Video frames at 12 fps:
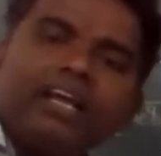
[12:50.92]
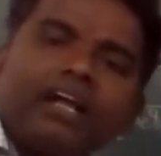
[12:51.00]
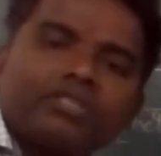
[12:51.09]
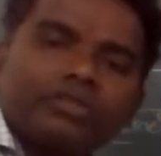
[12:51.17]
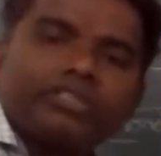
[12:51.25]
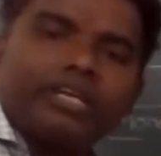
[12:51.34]

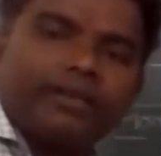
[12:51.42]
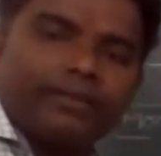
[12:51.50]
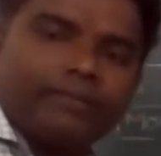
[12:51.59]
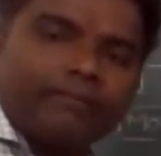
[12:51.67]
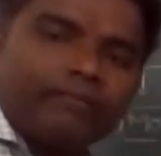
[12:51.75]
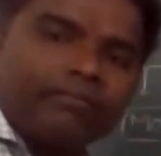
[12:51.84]
also
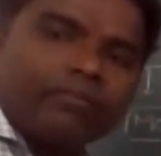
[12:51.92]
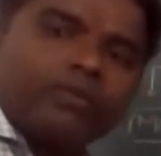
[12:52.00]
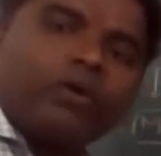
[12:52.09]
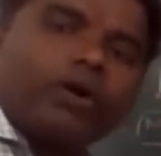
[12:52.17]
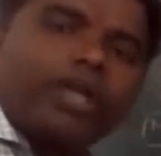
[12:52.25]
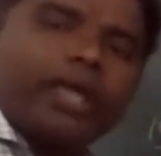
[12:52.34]
there.
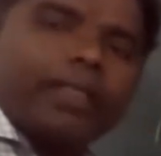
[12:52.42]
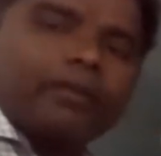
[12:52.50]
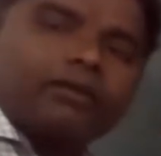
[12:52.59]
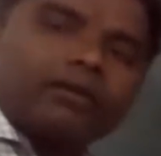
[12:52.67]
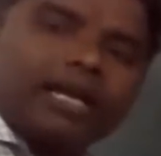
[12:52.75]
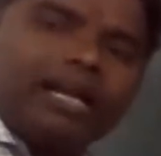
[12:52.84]

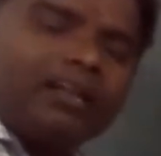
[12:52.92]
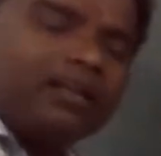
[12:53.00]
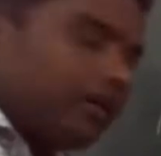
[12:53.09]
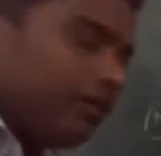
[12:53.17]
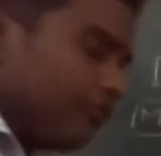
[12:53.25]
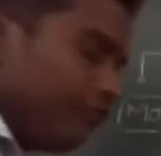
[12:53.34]
Okay,
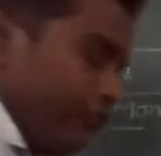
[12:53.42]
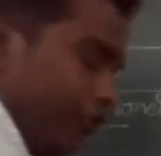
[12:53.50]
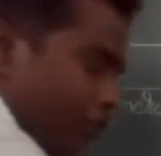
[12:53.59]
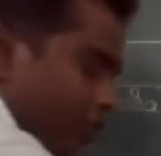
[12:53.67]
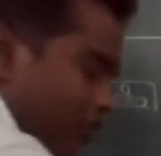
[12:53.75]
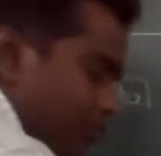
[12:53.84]
right?
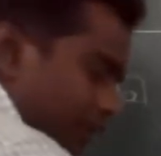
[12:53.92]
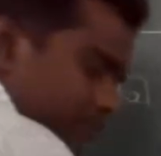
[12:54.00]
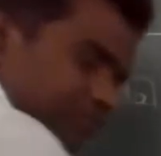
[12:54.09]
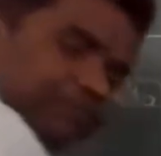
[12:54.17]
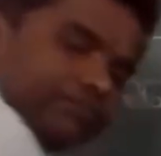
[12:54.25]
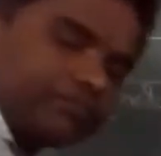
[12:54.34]
Few of
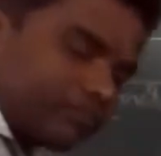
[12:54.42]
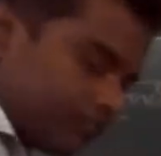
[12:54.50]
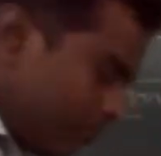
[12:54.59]
the